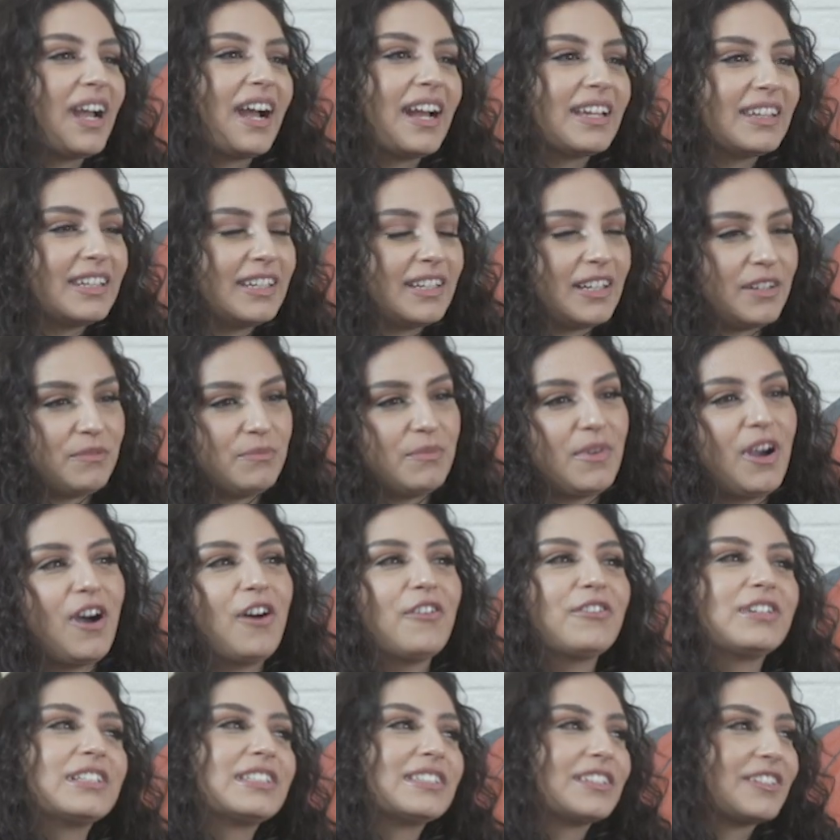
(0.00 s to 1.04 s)
I think I'm
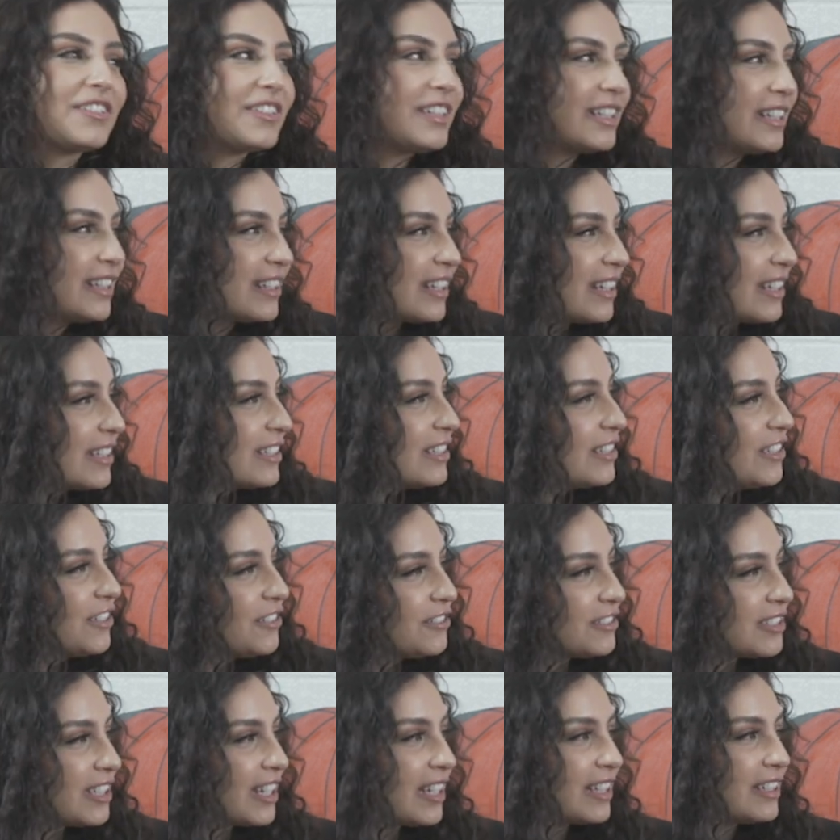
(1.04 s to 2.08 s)
always learning like new
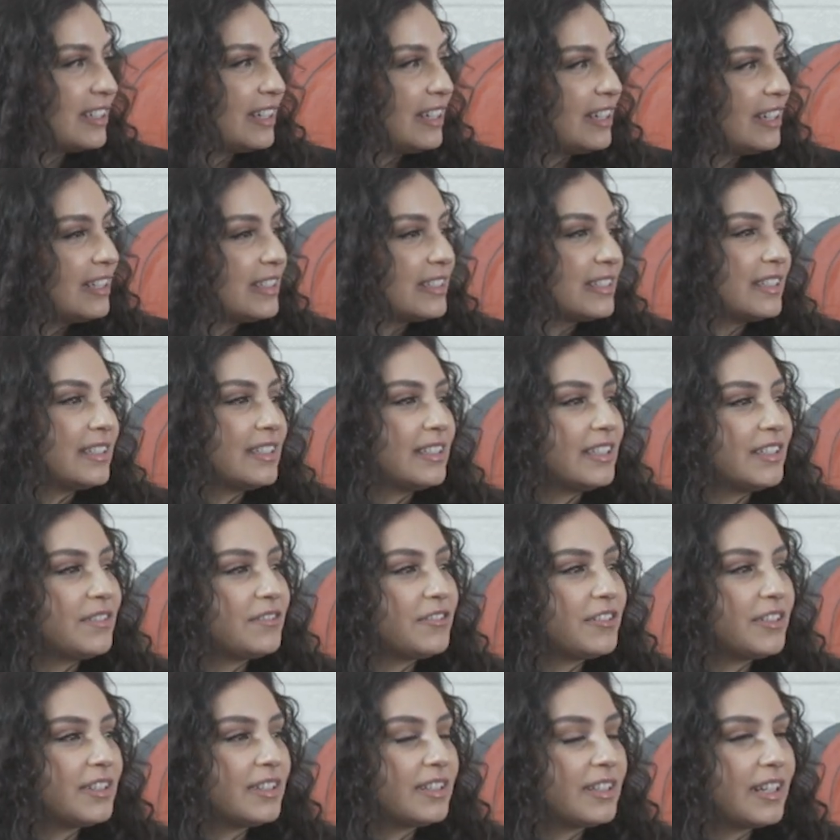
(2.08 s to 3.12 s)
techniques and
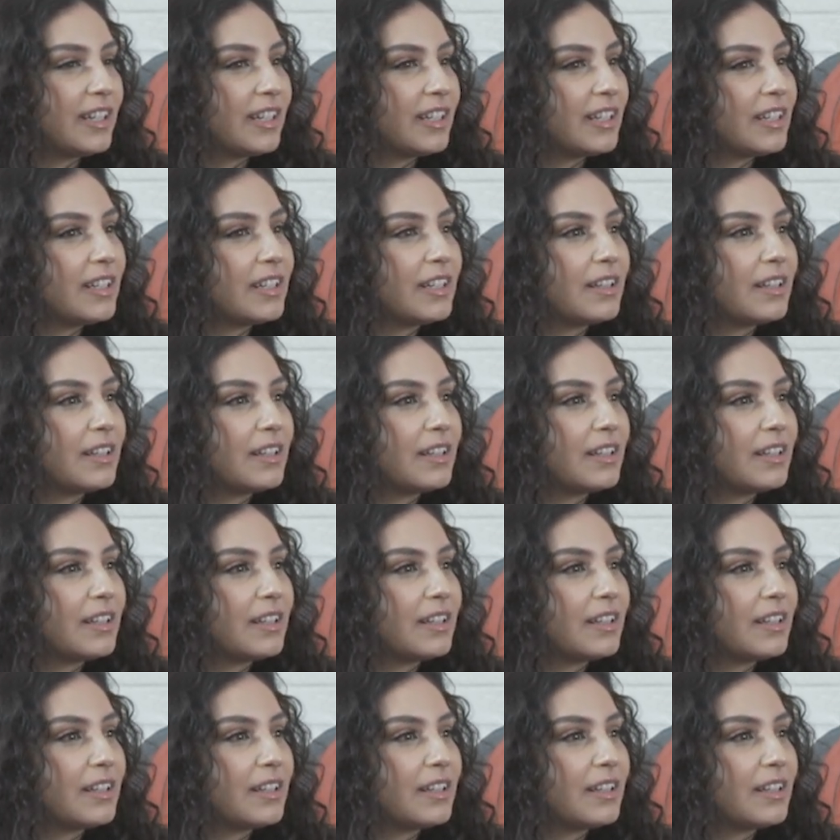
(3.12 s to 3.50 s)
different, like